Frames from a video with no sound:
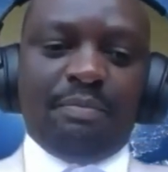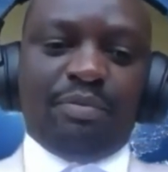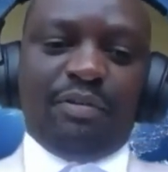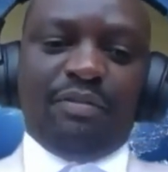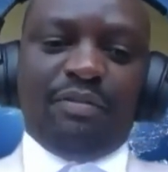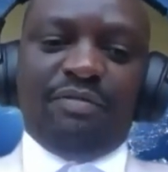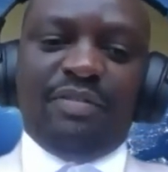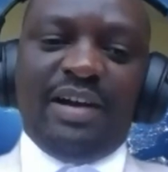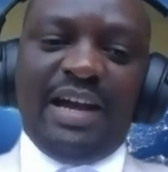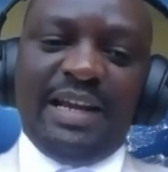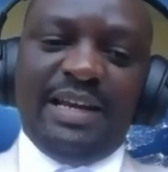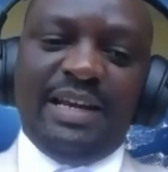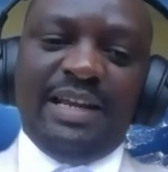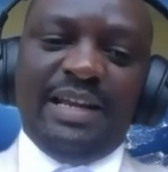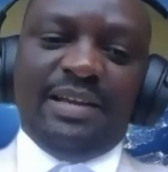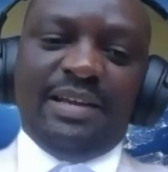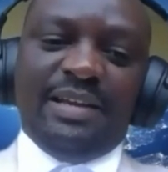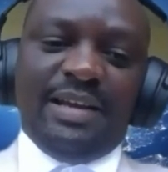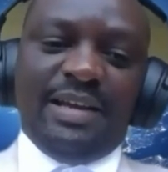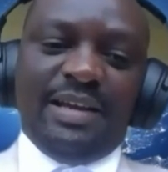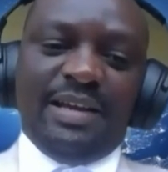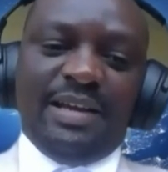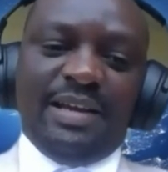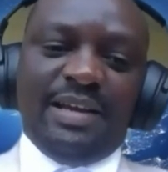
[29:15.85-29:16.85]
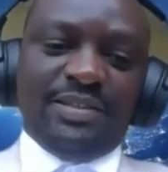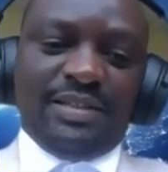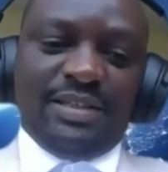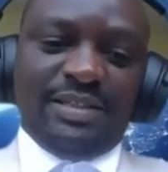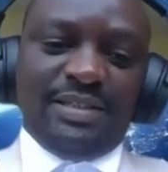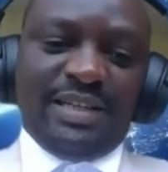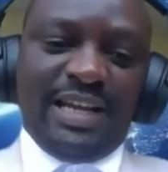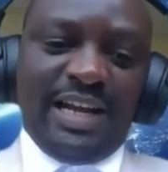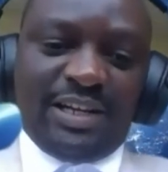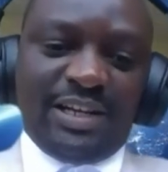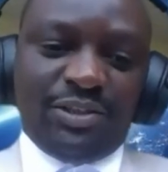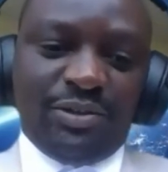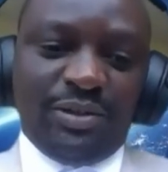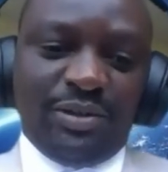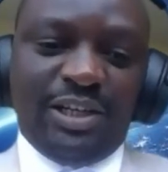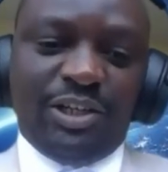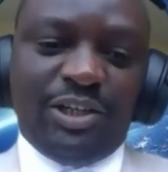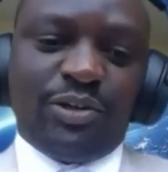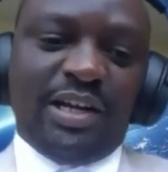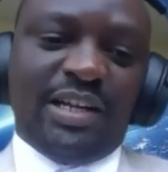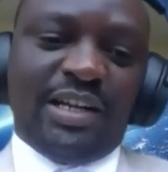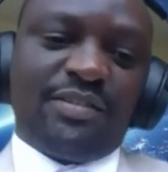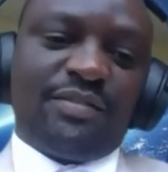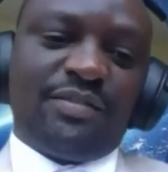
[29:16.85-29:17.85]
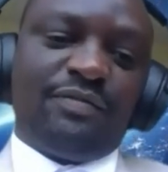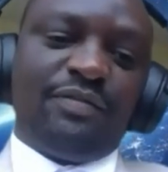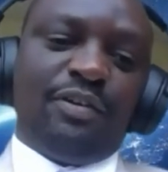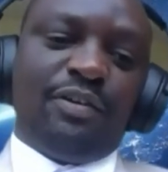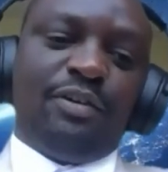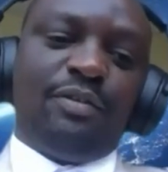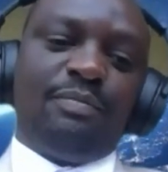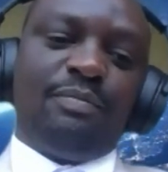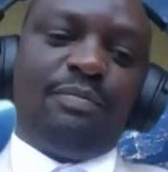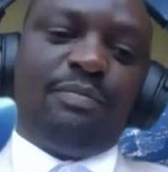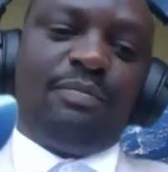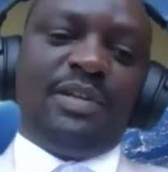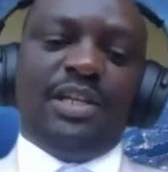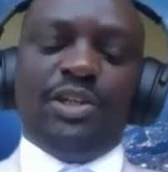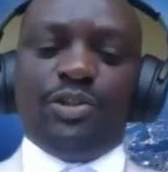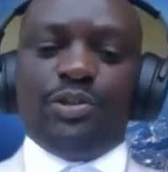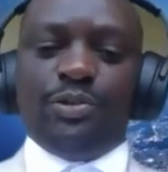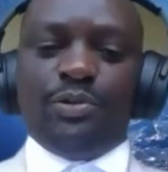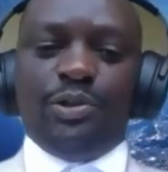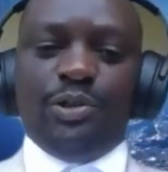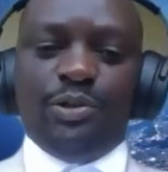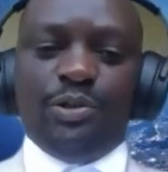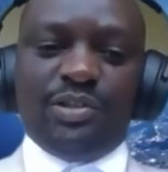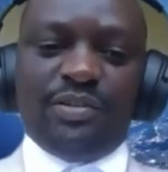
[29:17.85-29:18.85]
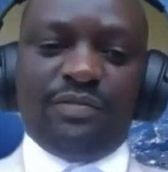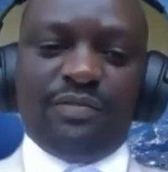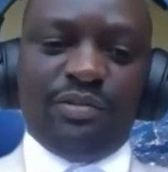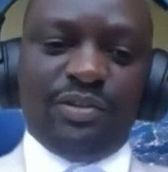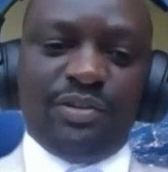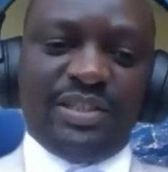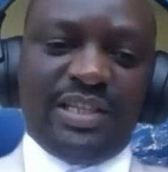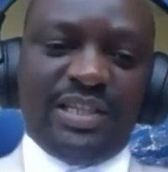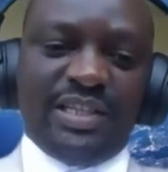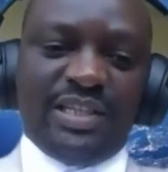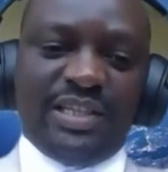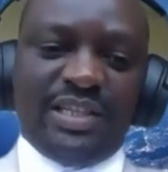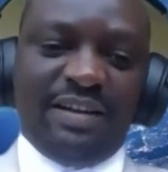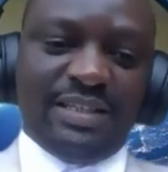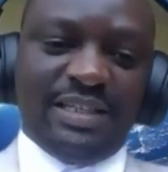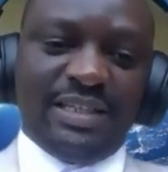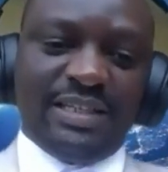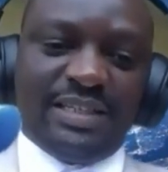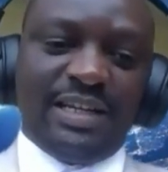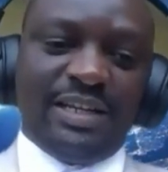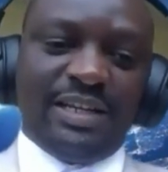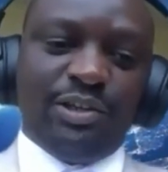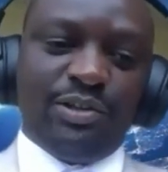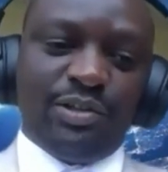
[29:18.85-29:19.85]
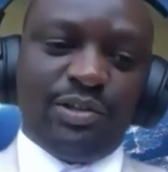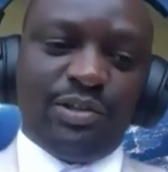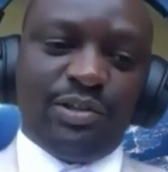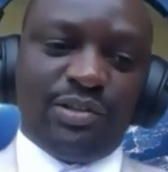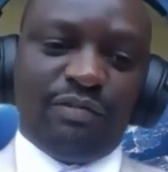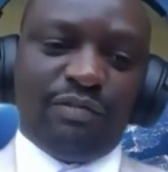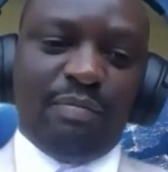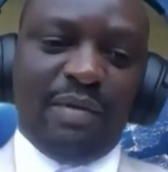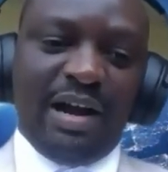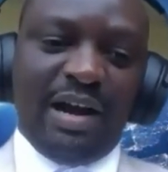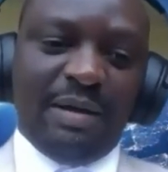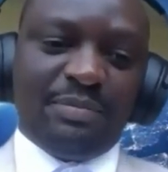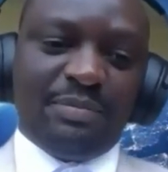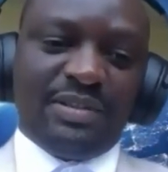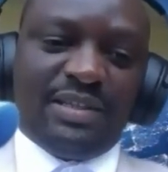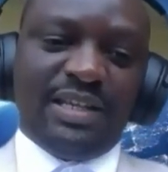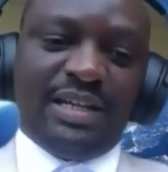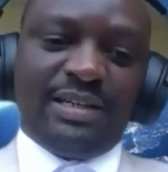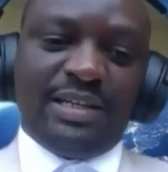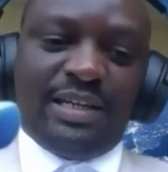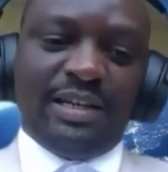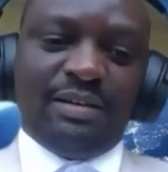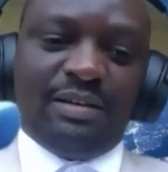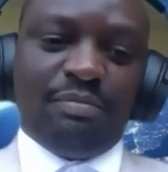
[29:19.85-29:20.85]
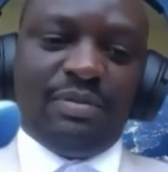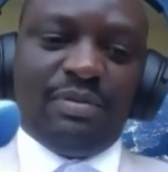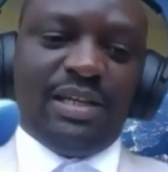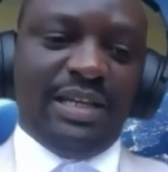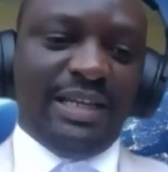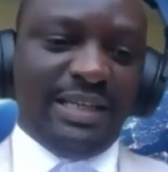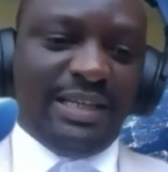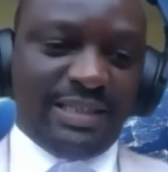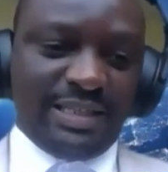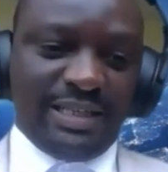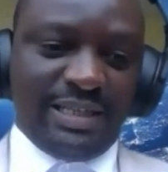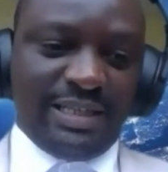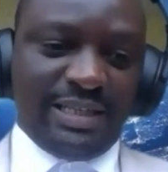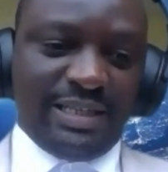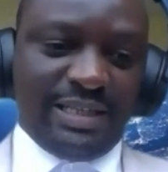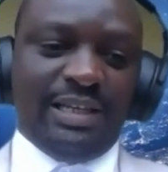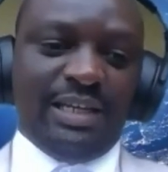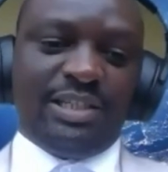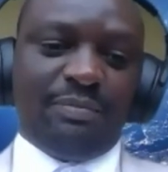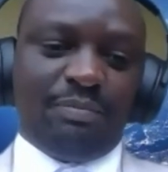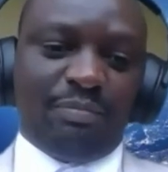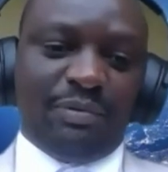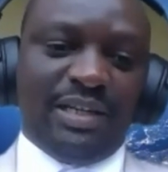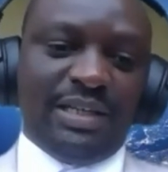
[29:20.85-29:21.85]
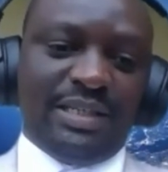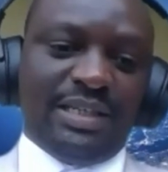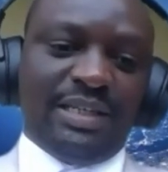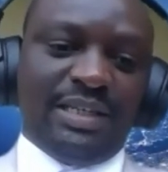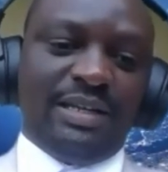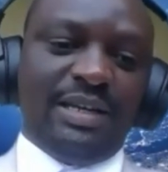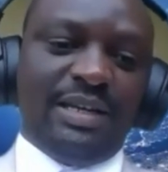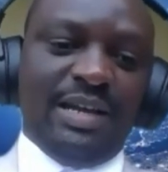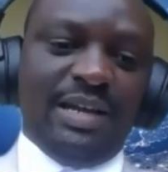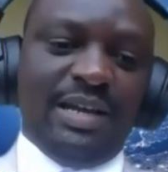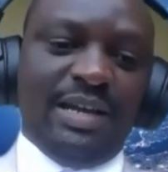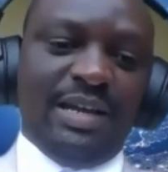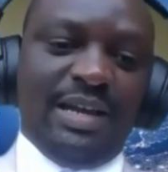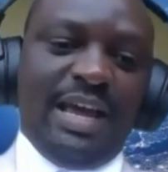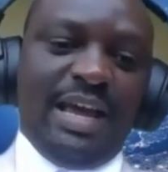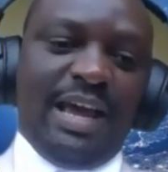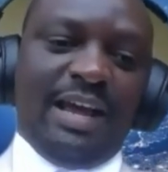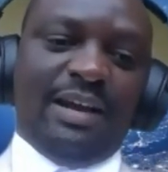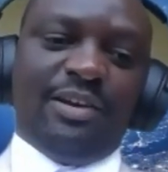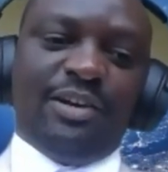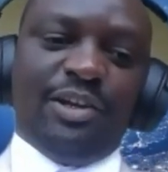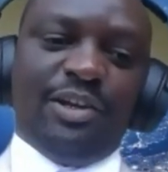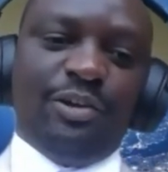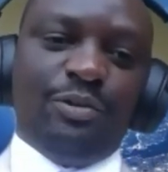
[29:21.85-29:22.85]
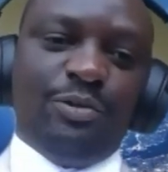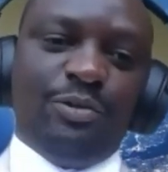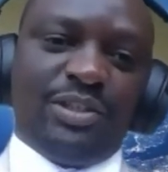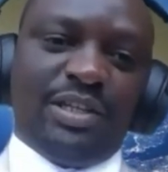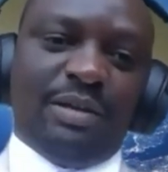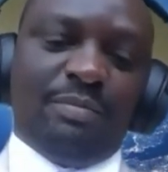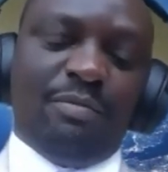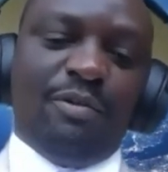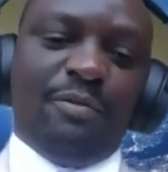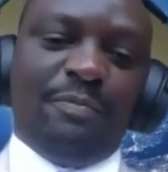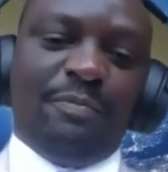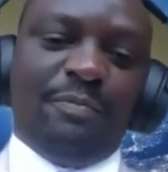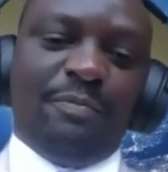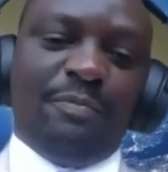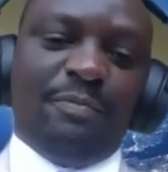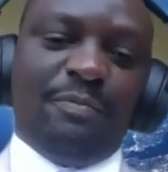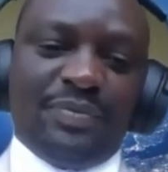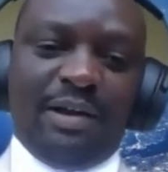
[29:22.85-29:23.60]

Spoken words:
providing is actually transformed into useful services and useful maps that can be easily interpreted and reusable.